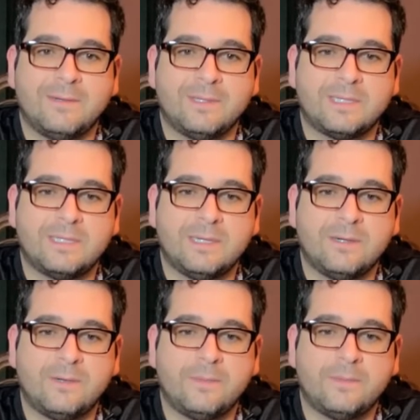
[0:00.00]
it was
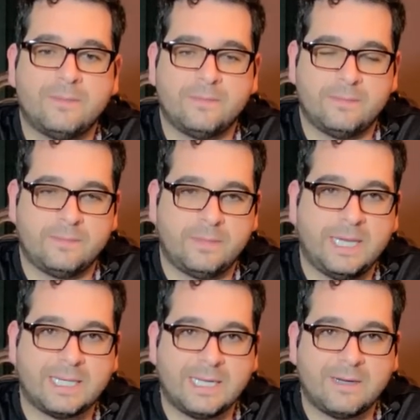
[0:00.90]
still
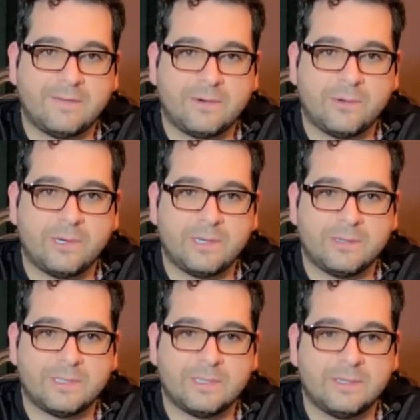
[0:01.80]
kicked out of court. It
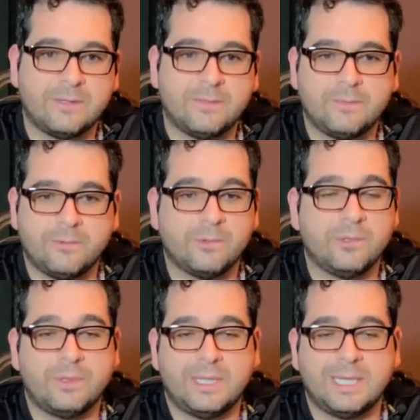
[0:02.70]
was still
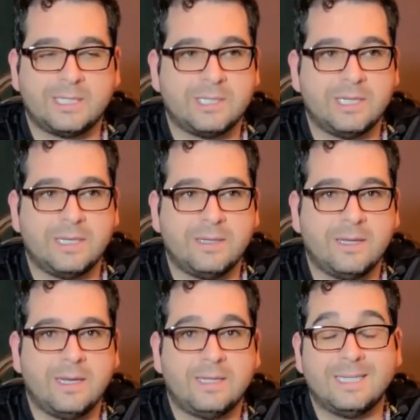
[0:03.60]
ruled that she
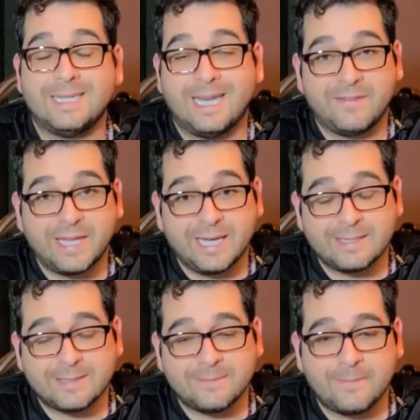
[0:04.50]
didn't have a
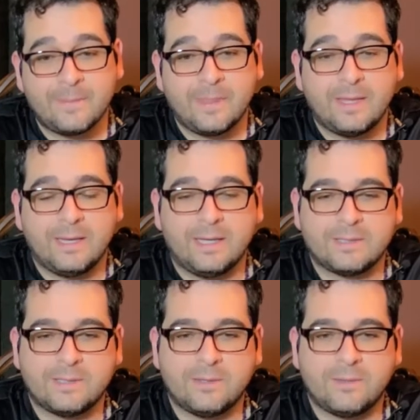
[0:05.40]
case. And
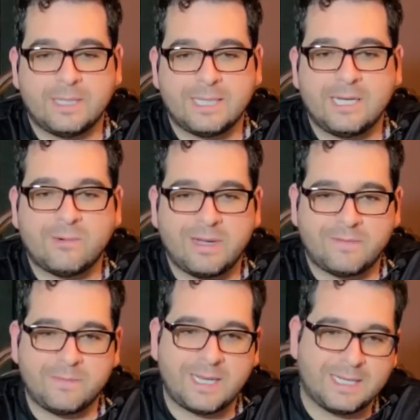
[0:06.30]
so the takeaway
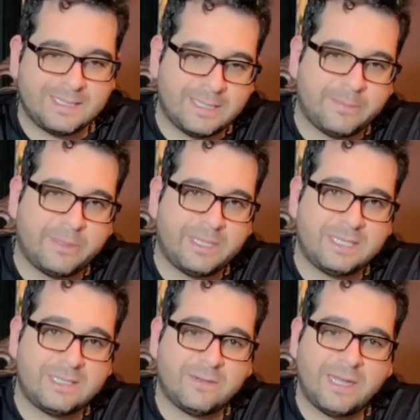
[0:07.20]
from that is that the
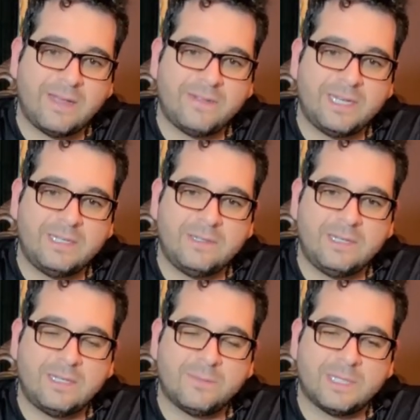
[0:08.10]
police don't have any
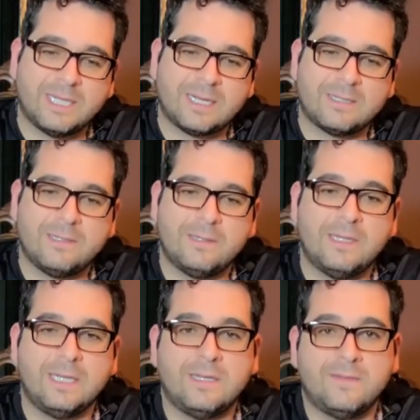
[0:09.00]
duty to protect
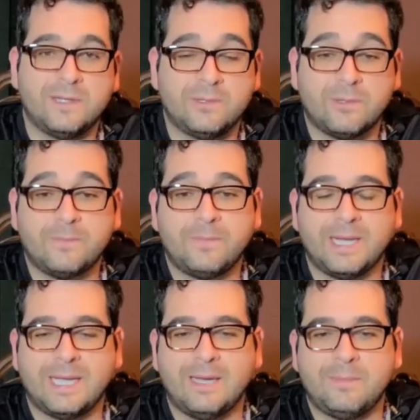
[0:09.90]
the individual.
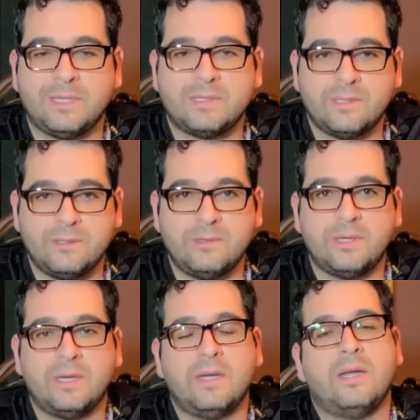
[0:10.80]
They can't be sued